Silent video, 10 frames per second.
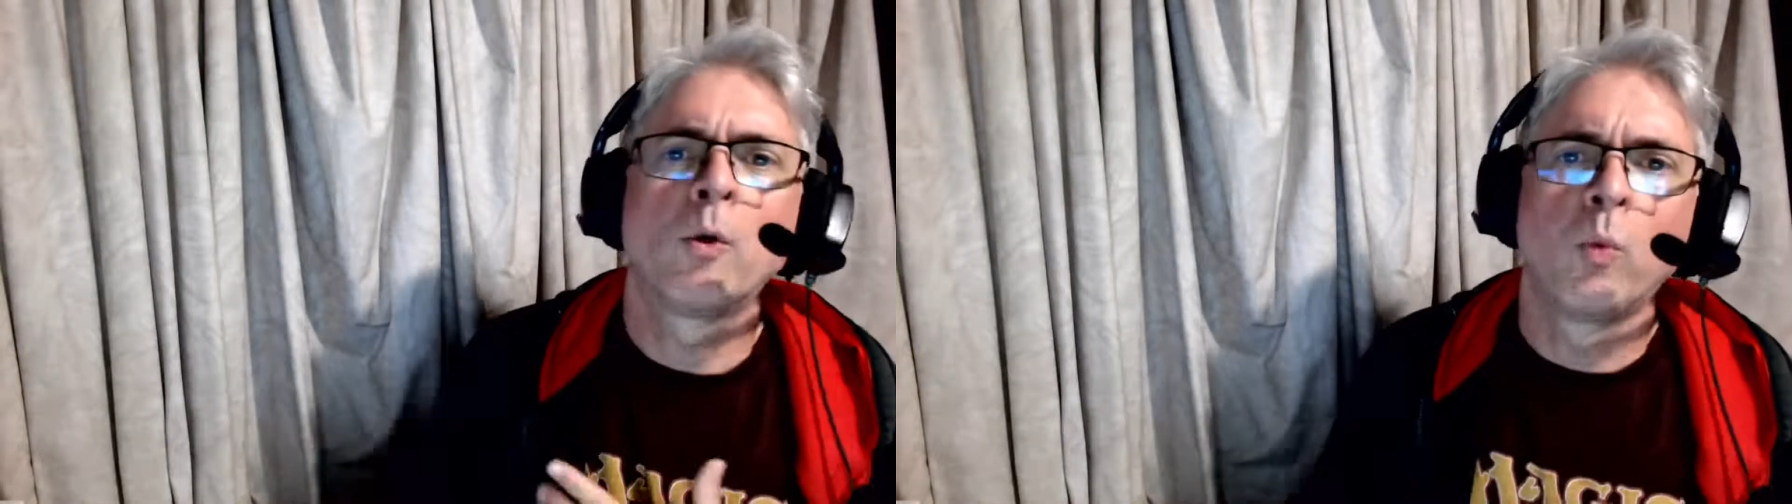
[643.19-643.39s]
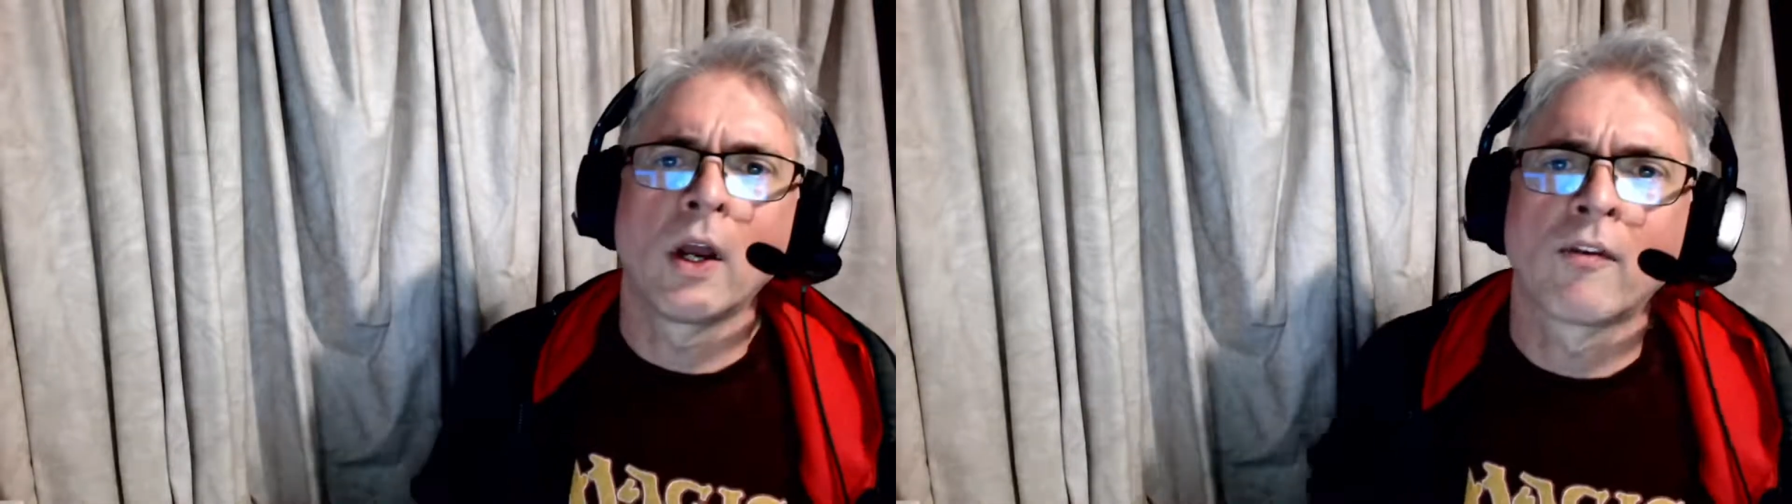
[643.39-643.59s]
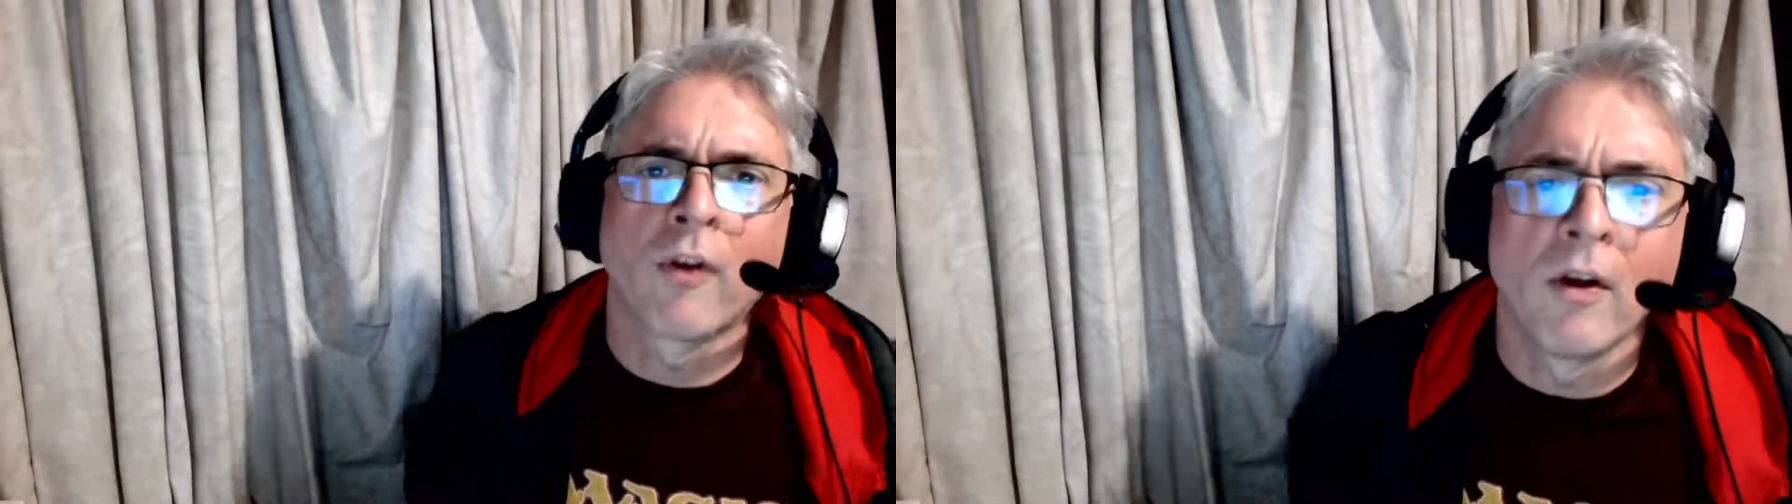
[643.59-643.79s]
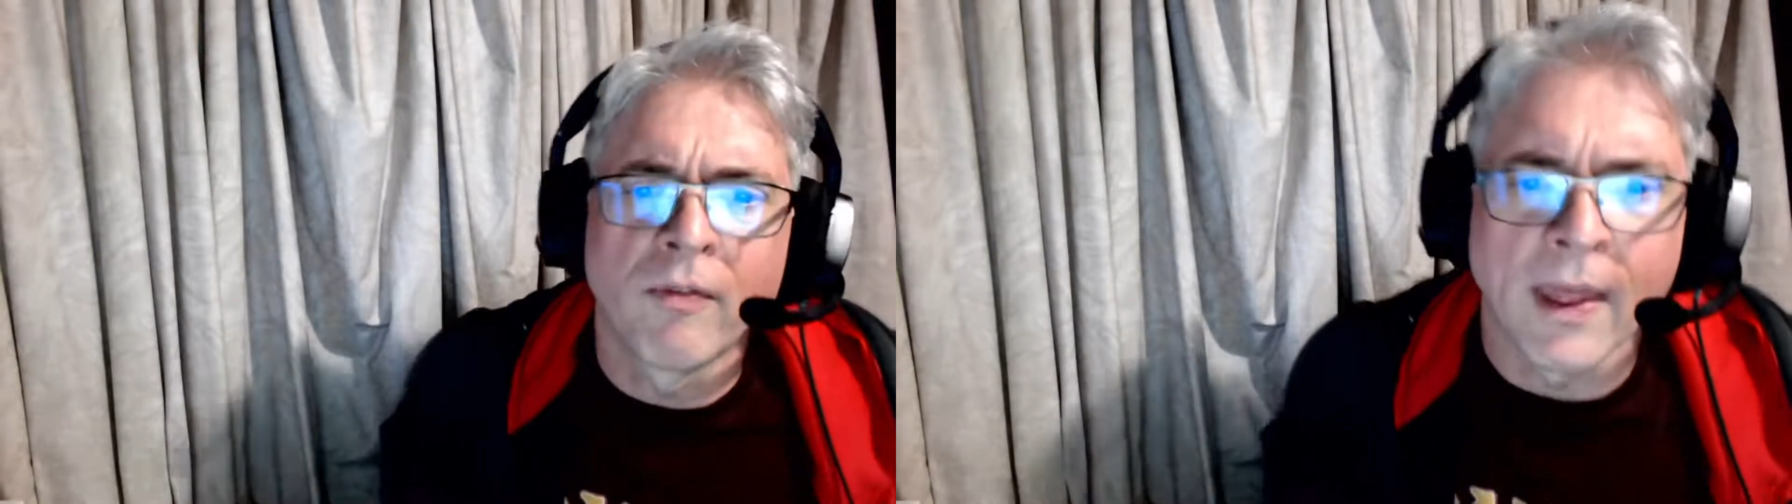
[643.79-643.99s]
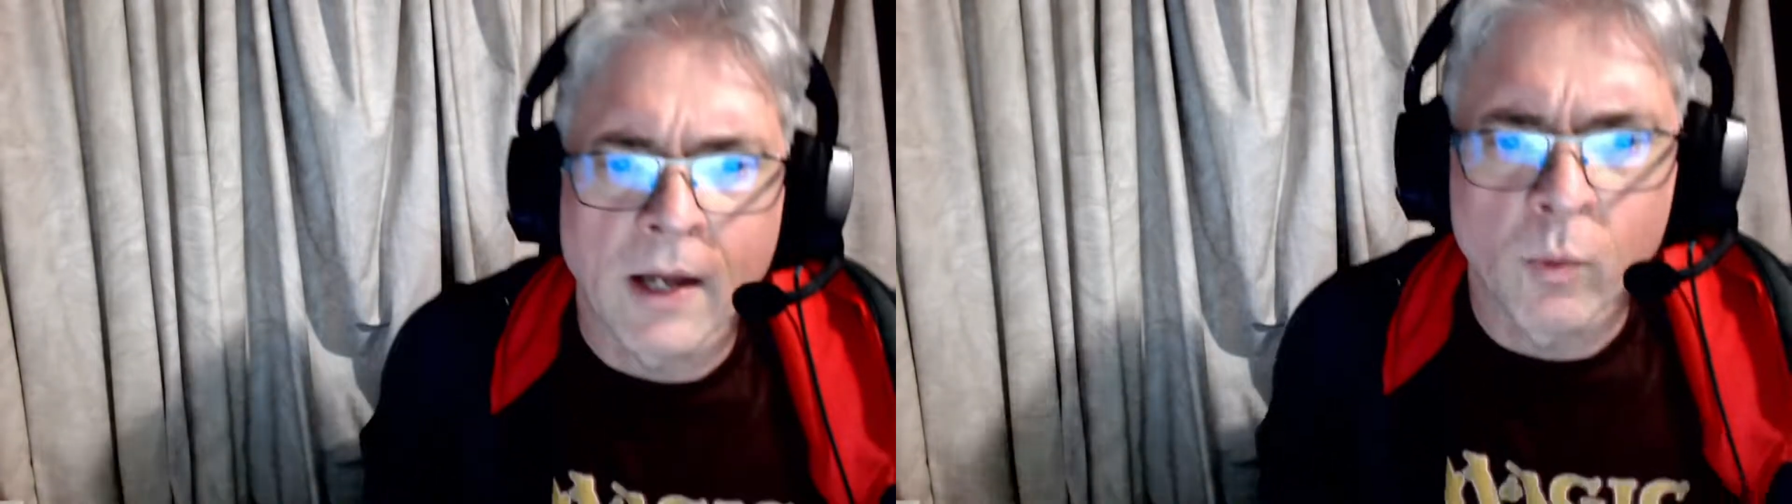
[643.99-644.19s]
workflow for
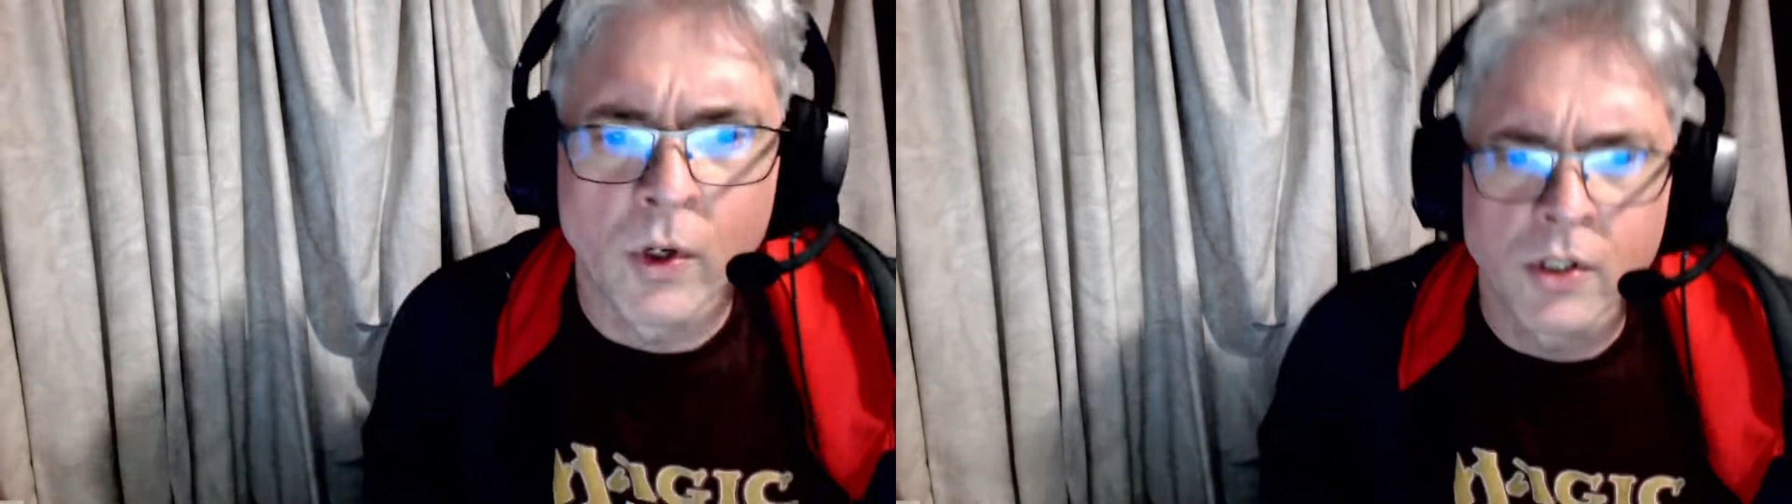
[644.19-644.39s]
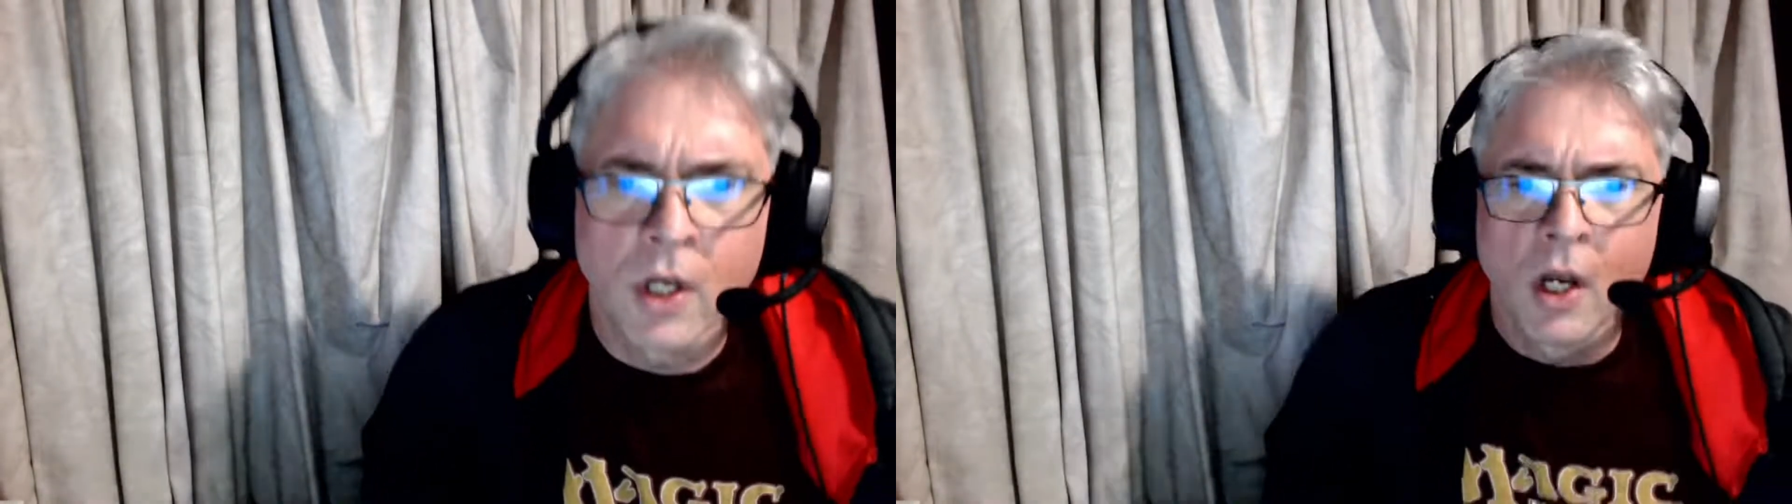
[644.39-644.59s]
that was,